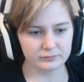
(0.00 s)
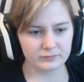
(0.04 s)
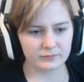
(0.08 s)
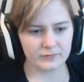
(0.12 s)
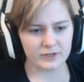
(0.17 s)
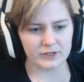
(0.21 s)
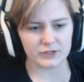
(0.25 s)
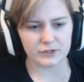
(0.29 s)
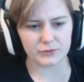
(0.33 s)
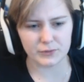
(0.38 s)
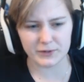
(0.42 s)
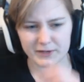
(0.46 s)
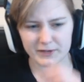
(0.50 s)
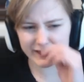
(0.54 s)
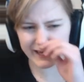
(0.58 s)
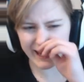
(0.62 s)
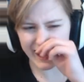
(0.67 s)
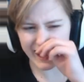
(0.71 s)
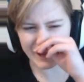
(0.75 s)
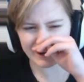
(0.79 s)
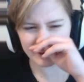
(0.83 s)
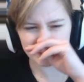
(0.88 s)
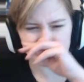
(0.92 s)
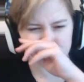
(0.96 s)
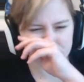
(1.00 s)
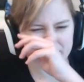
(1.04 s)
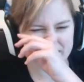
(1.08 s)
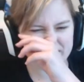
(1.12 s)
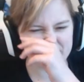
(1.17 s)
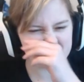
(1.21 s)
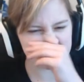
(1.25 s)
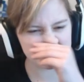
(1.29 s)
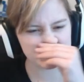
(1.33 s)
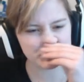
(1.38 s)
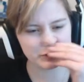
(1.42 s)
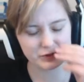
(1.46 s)
Twin candles
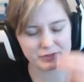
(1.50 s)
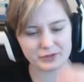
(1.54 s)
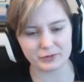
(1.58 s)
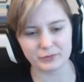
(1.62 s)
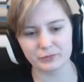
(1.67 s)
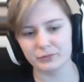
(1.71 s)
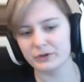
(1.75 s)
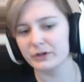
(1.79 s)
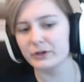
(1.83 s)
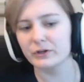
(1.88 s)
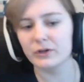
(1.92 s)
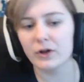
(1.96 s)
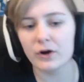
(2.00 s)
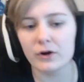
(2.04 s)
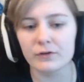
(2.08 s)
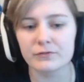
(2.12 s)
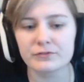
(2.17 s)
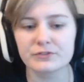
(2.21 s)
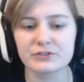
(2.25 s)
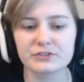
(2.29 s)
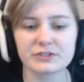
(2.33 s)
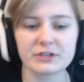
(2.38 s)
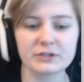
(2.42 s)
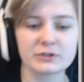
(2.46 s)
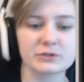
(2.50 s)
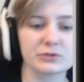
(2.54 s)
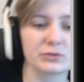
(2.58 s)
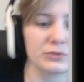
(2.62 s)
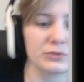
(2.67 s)
bent to the will of central